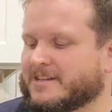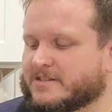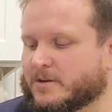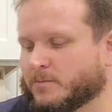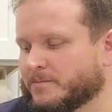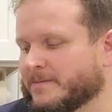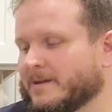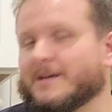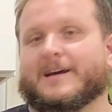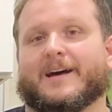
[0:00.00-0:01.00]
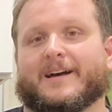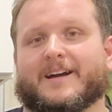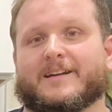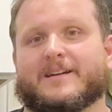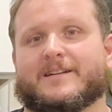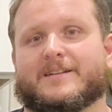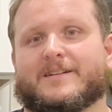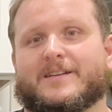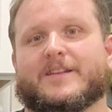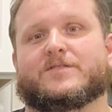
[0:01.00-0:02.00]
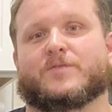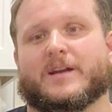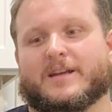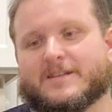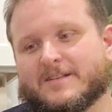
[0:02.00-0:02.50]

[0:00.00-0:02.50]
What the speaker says: So, in this drink,